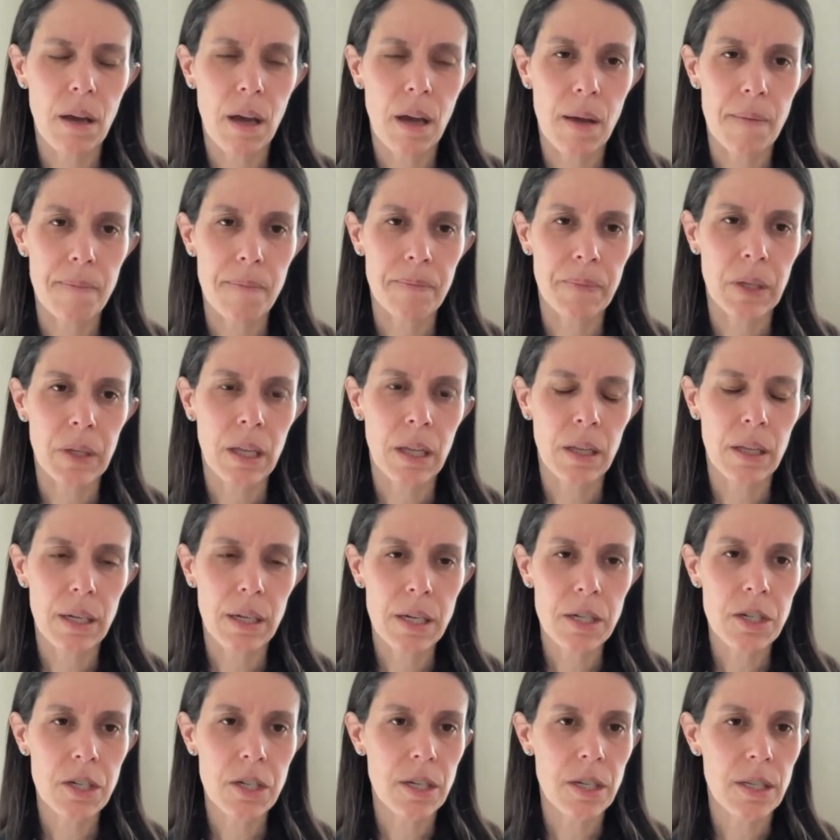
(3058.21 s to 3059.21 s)

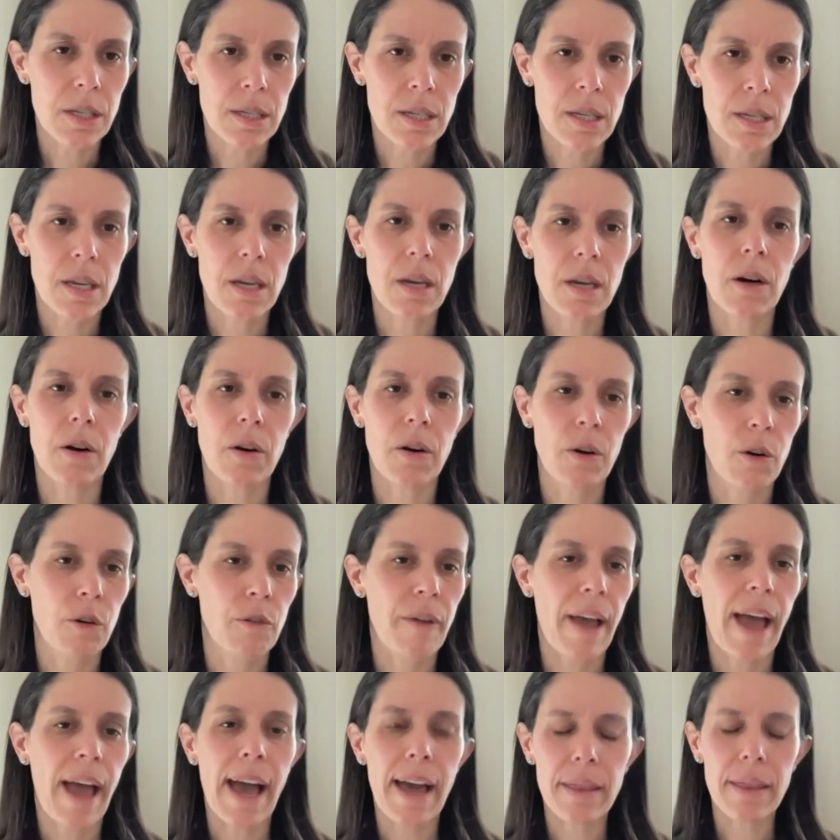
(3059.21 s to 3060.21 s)
clinicians here
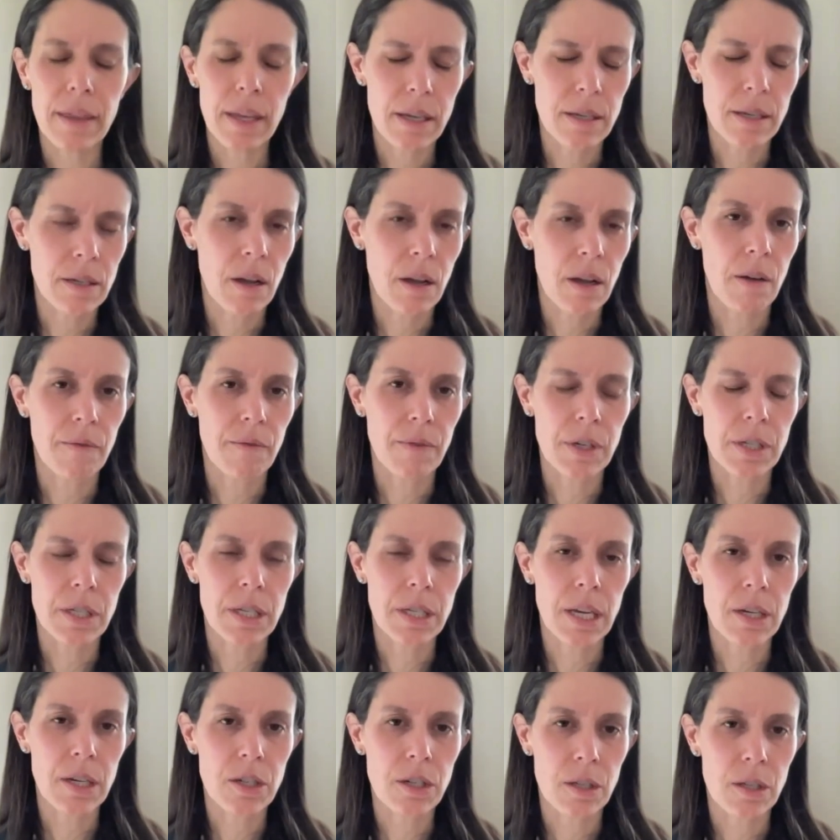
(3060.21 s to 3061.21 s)
who've had these
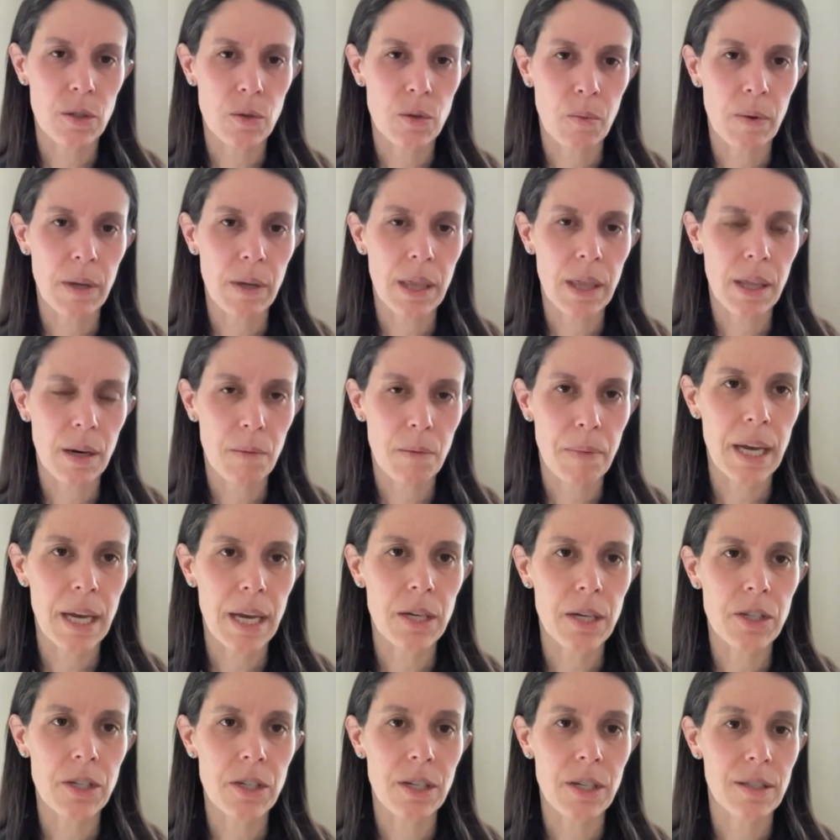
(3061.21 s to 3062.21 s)
conversations with
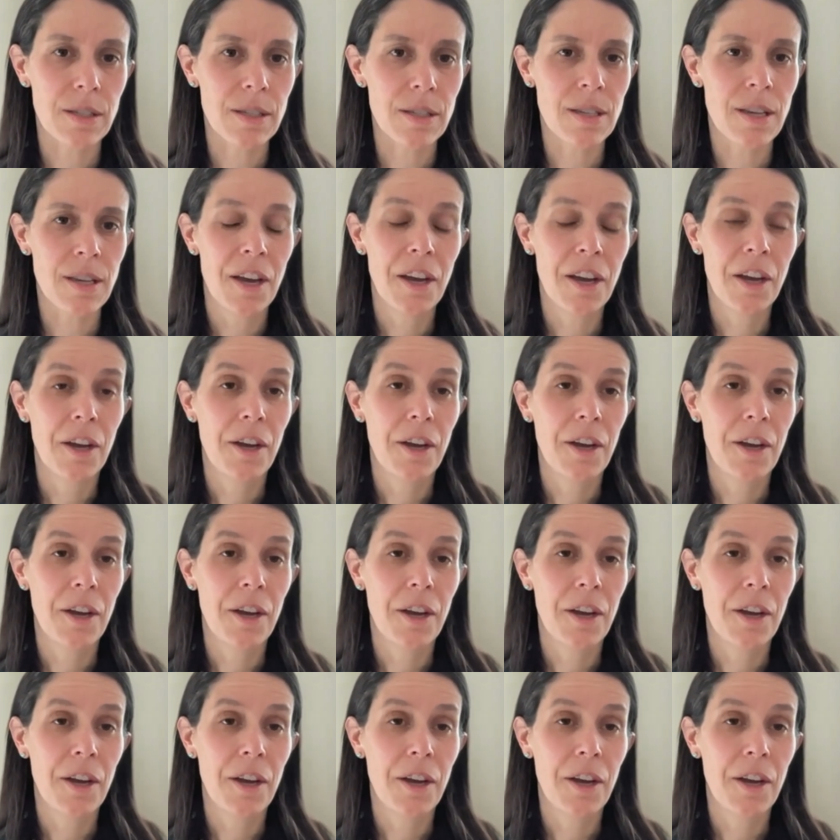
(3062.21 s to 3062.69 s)
patients